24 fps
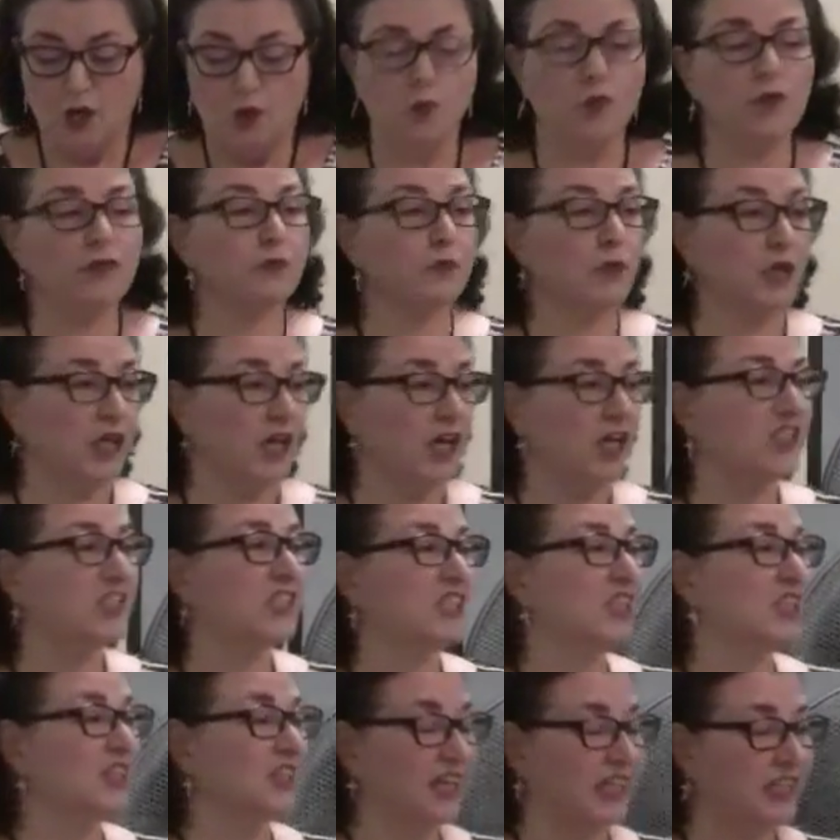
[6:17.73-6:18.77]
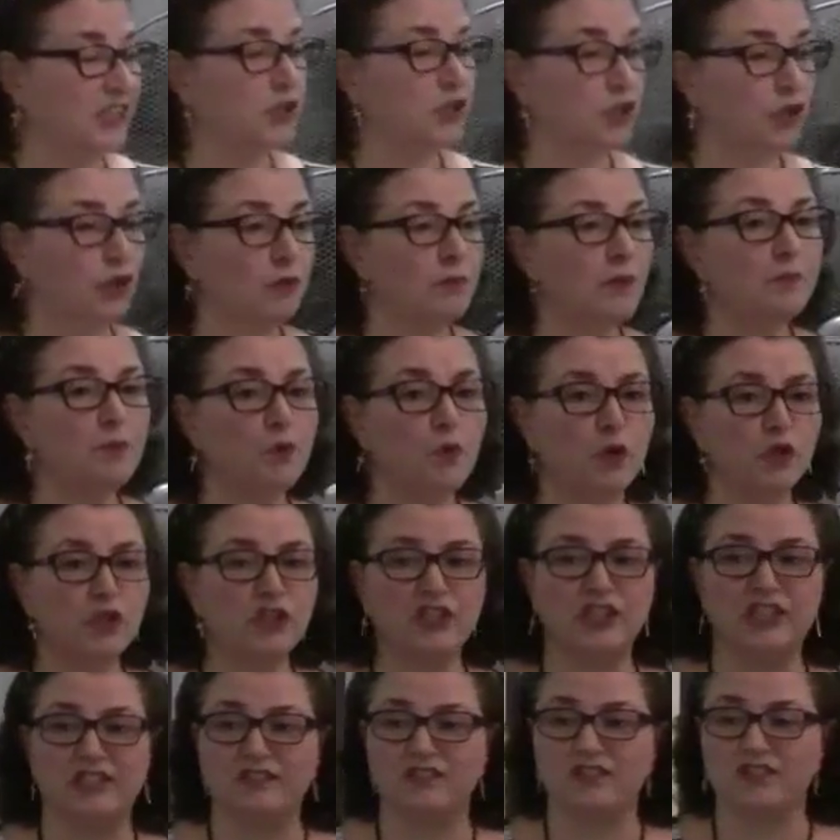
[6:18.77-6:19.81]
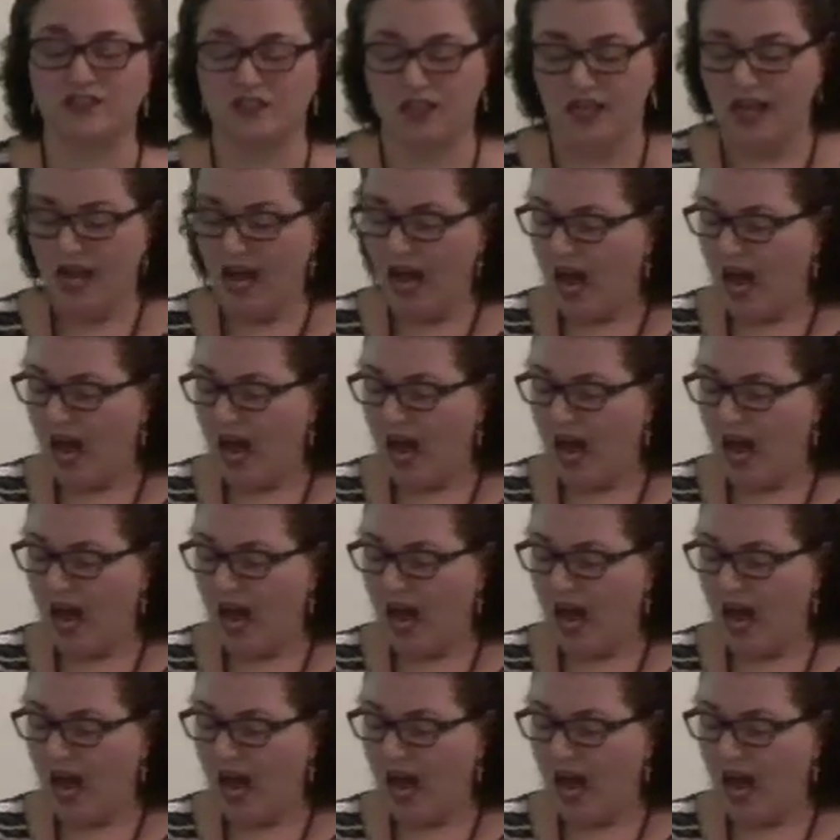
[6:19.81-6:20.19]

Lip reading: with regard to late-term abortions.